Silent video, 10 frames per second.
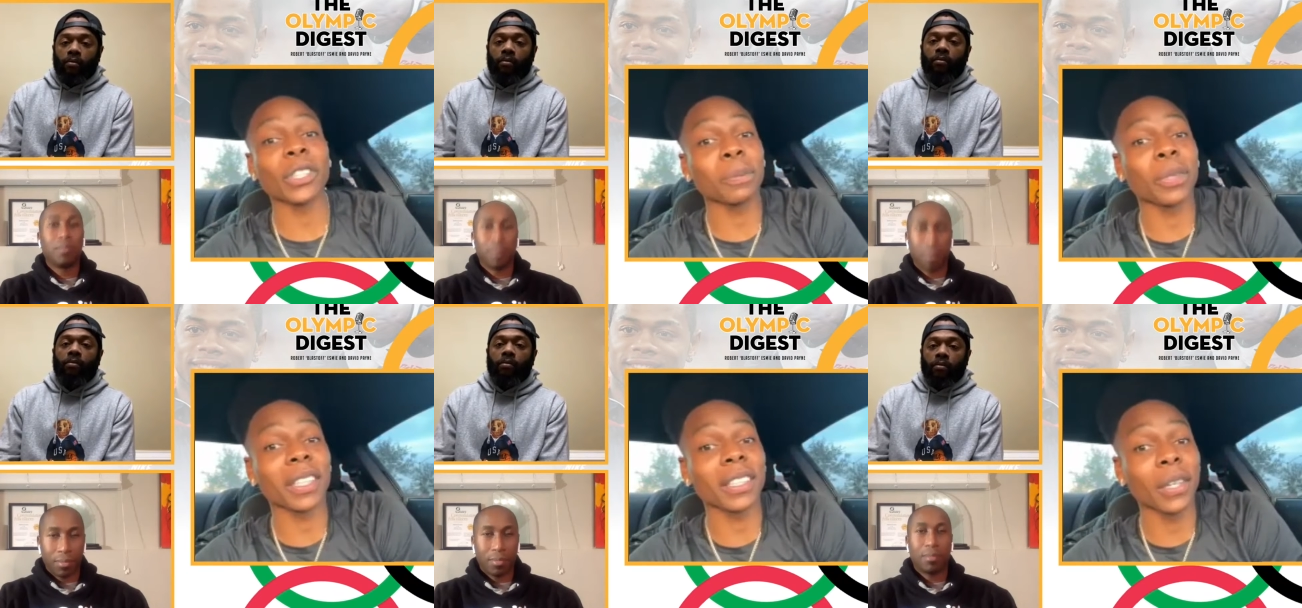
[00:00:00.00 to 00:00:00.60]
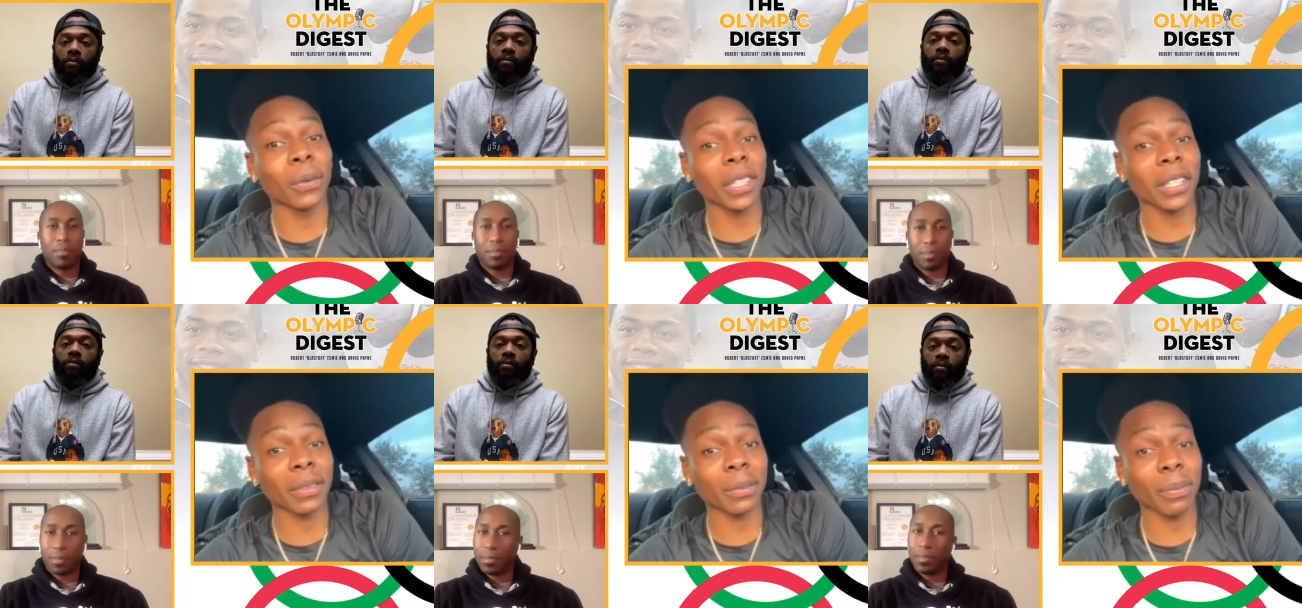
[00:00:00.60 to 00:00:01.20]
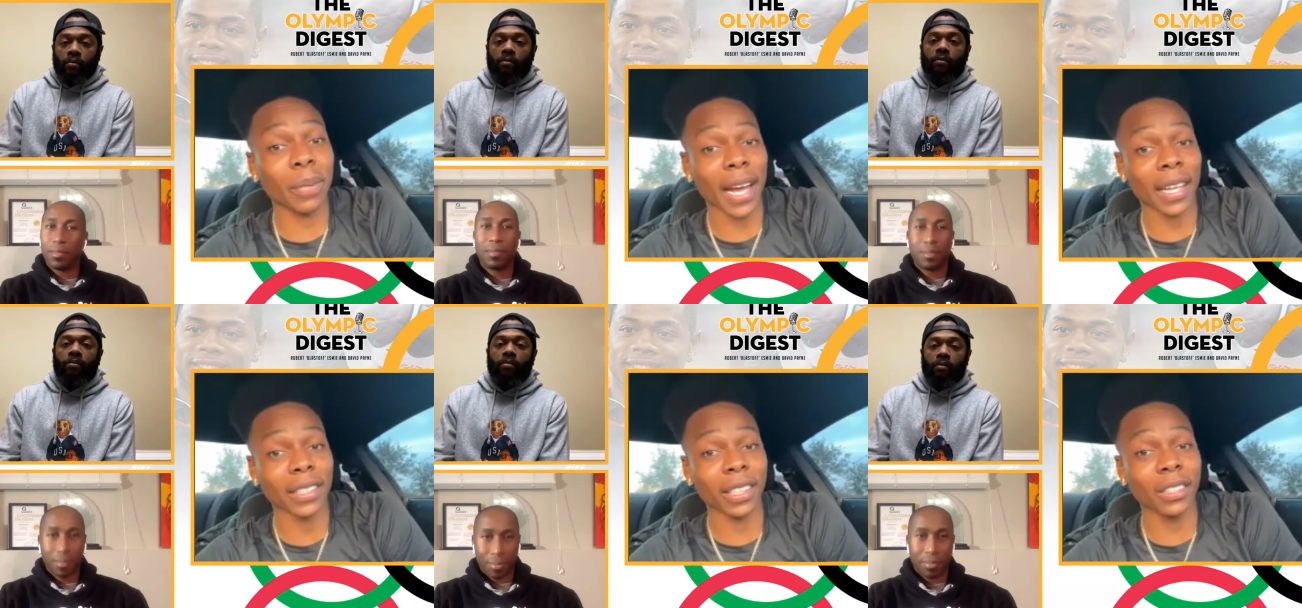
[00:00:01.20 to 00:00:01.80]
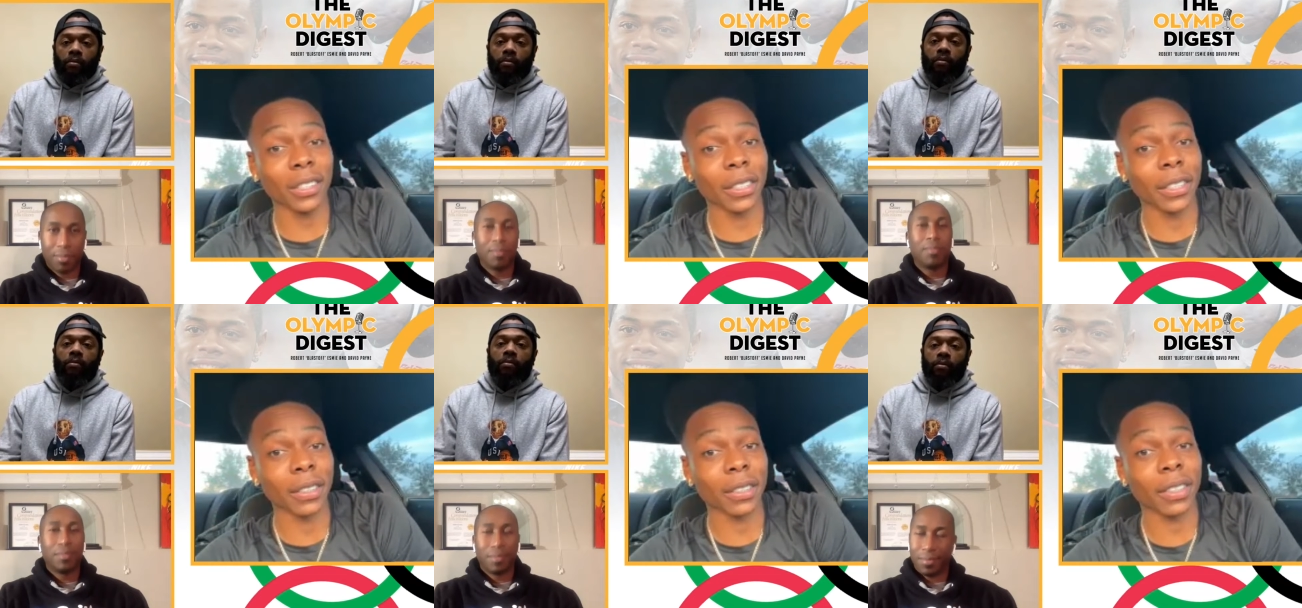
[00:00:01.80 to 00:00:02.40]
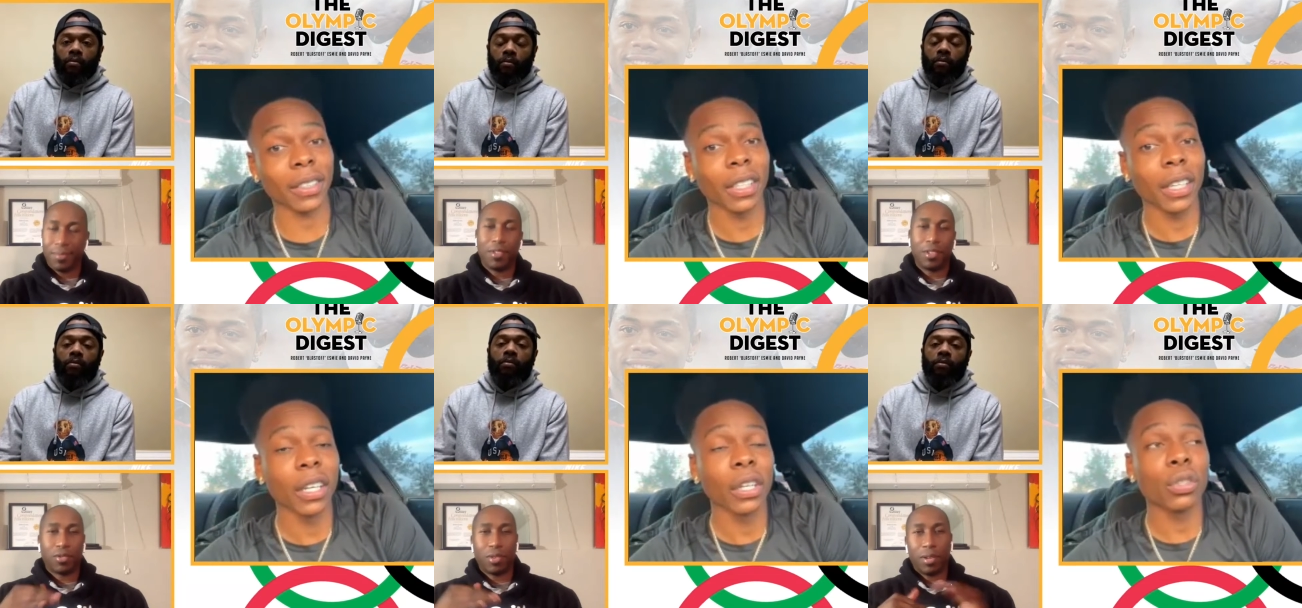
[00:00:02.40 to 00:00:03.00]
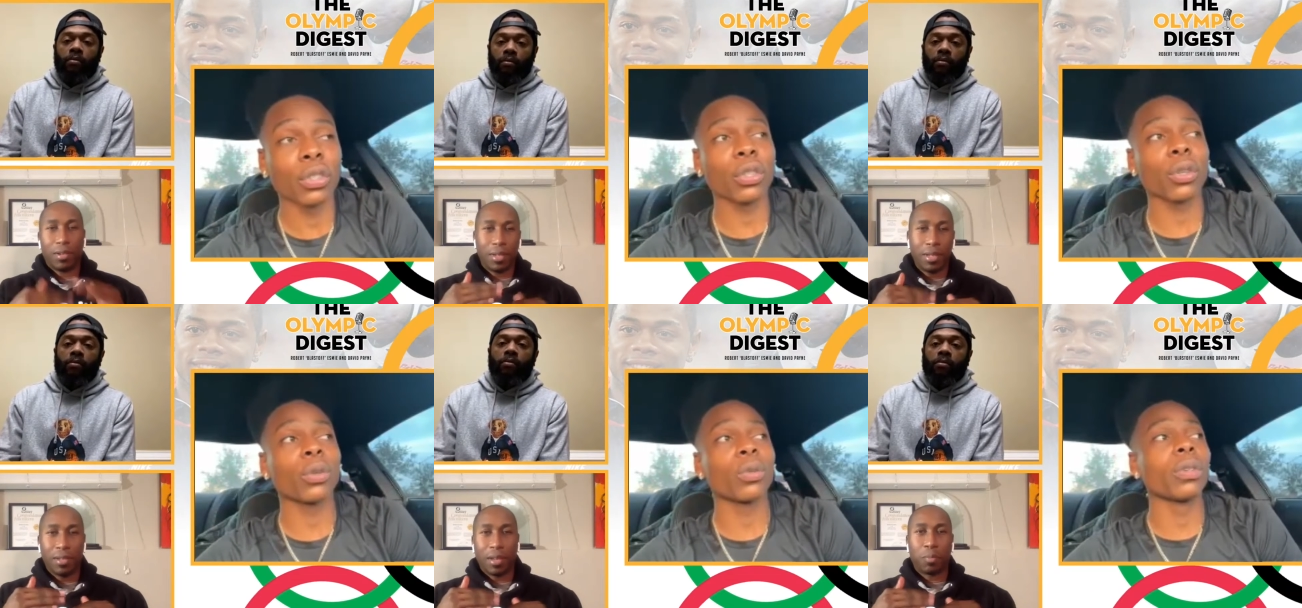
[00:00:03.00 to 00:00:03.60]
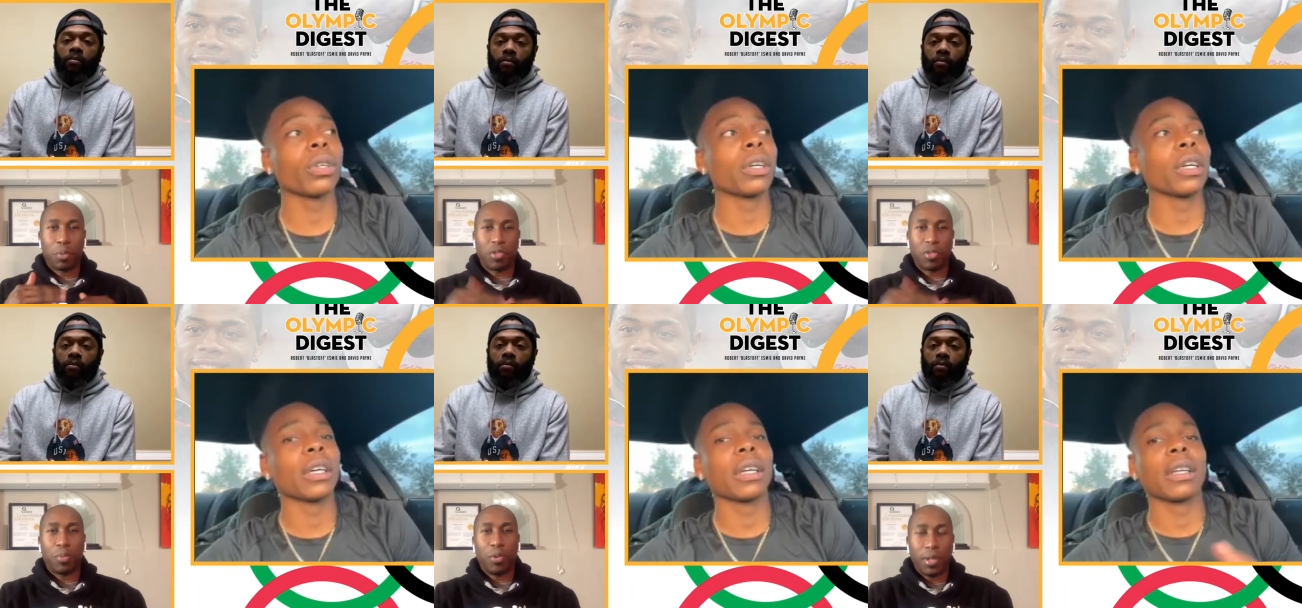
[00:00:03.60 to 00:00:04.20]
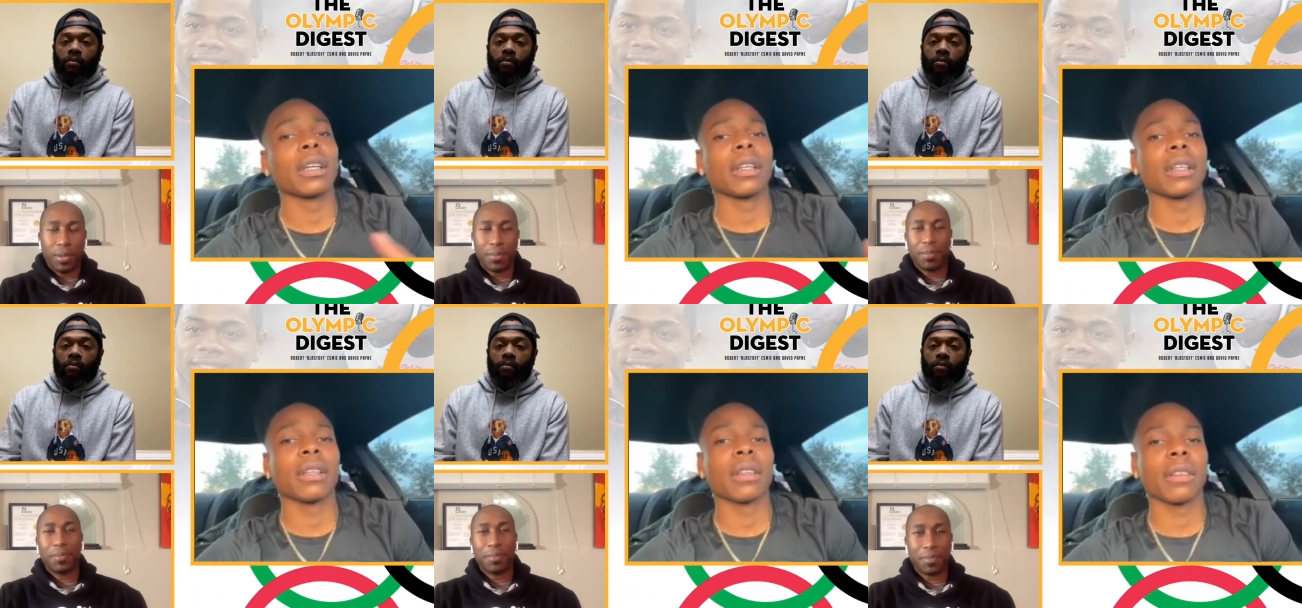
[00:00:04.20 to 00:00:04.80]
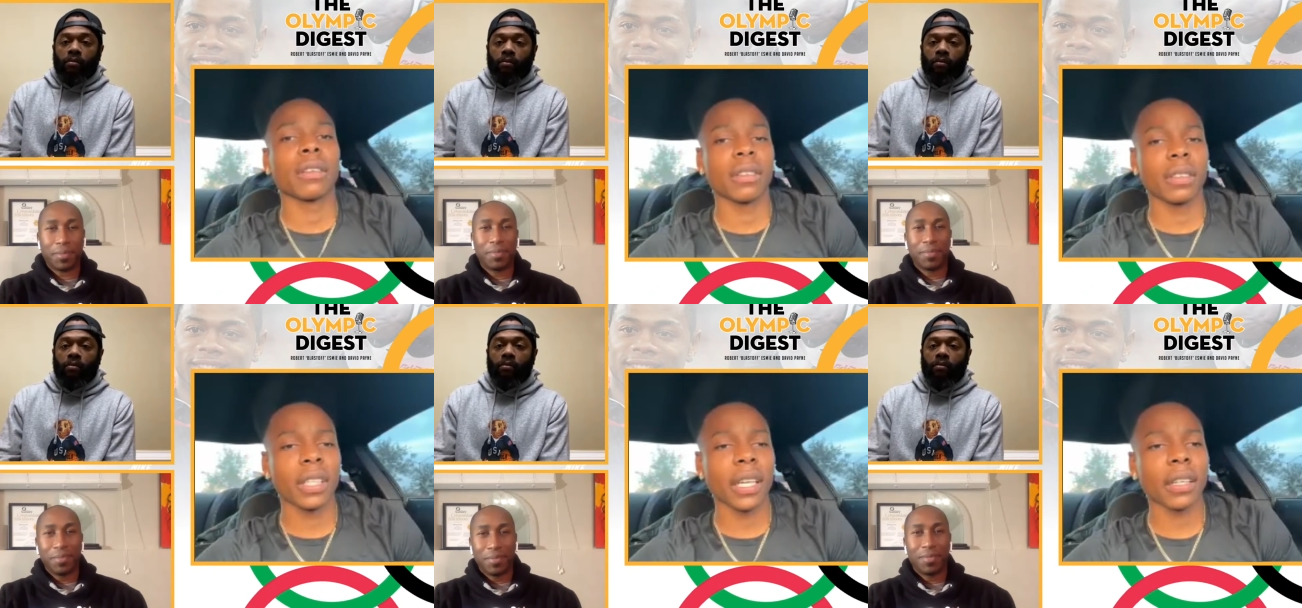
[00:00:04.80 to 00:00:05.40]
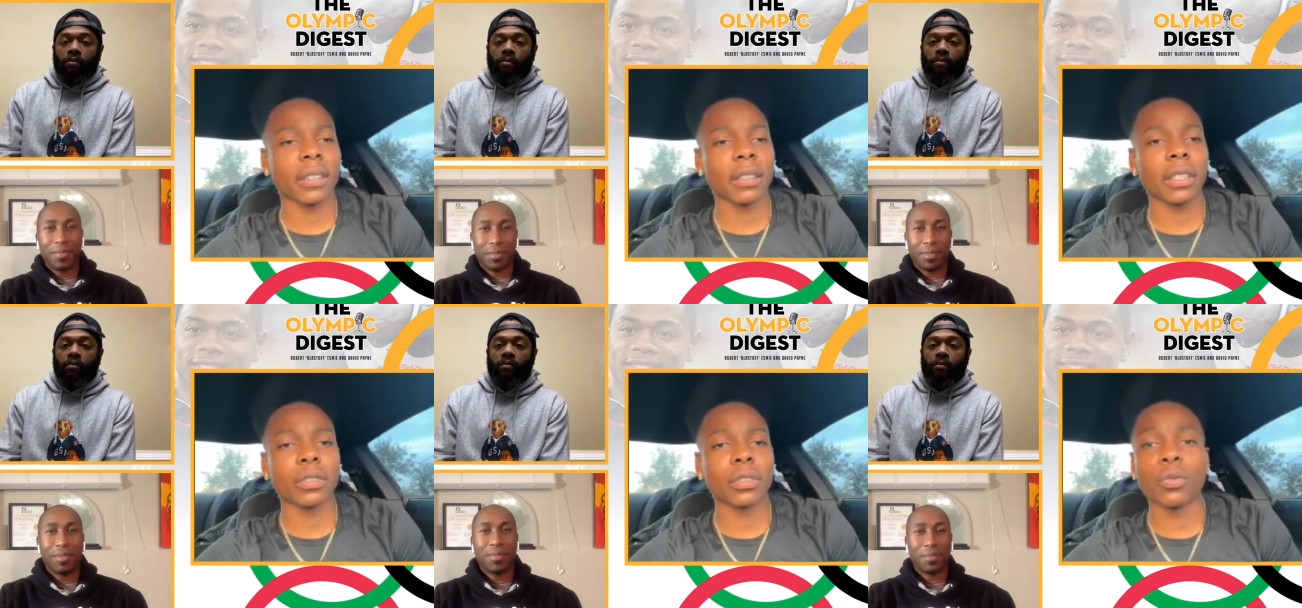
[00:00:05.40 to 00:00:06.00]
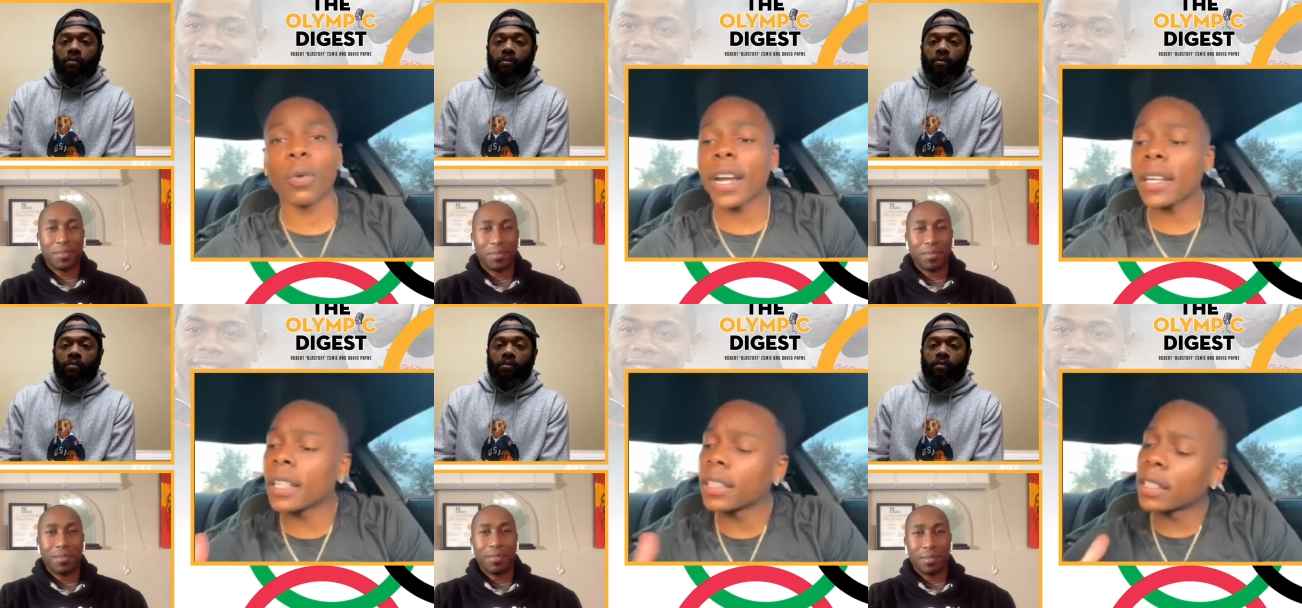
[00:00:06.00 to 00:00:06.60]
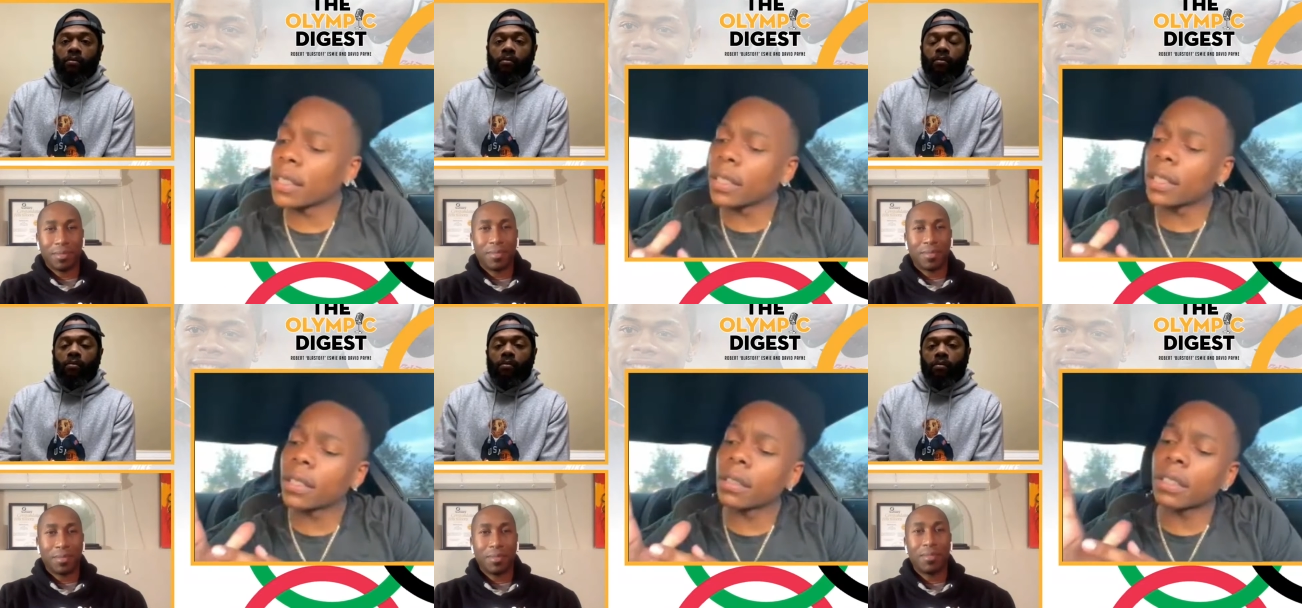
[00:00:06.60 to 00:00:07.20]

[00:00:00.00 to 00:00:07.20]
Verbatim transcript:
Speaker 1: just put the donut pads under there. so
Speaker 2: pressure point.
Speaker 1: Yeah, right under the